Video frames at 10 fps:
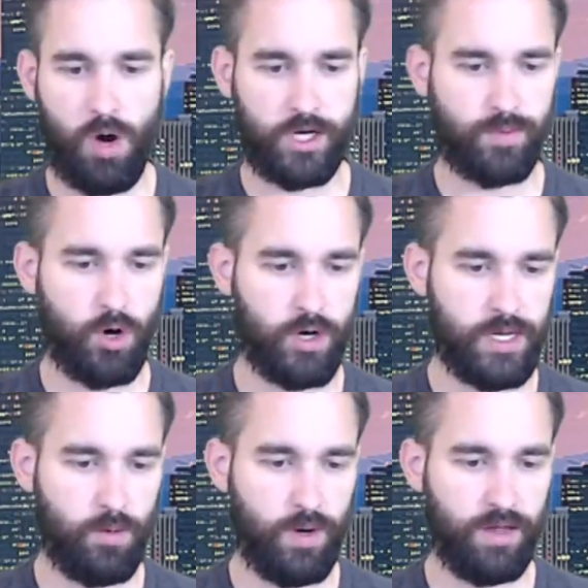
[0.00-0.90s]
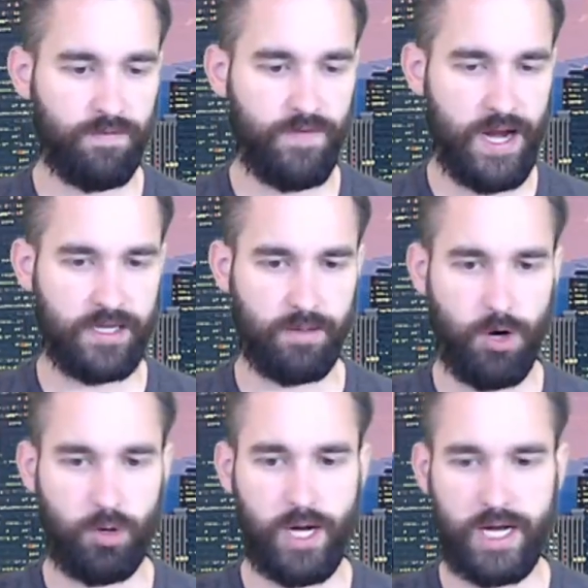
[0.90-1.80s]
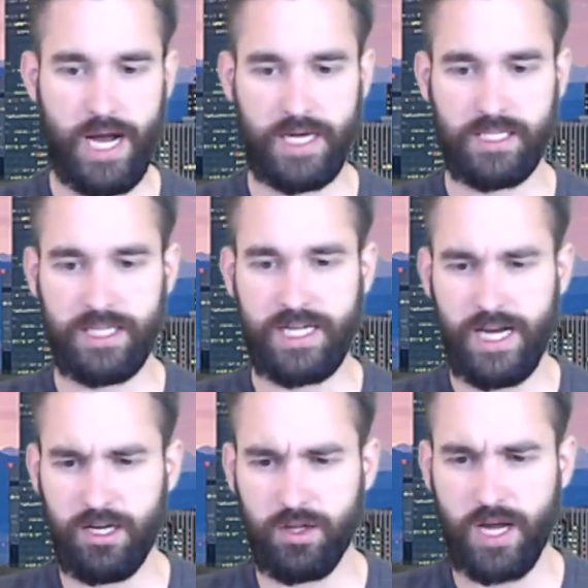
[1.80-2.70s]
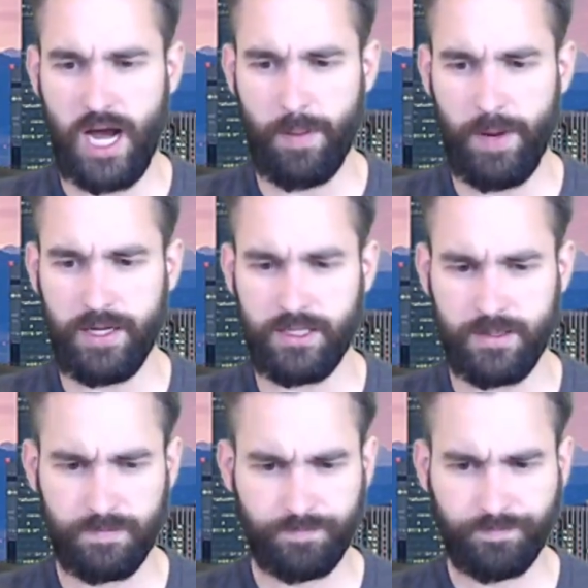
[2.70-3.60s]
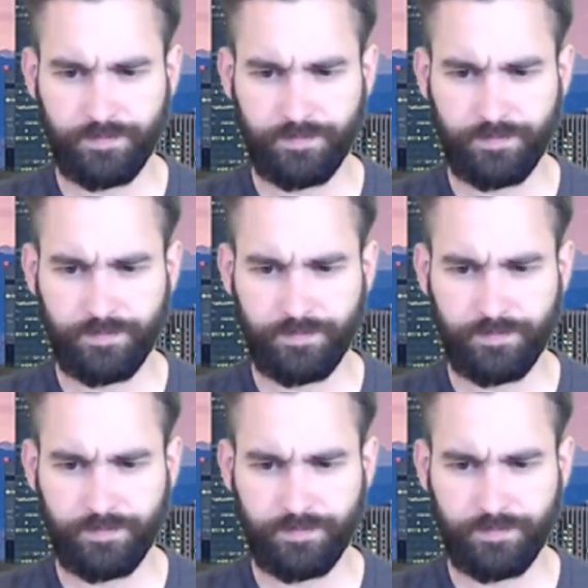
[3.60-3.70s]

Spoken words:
a watch party with Phantom. Okay, guys, let's get into the comments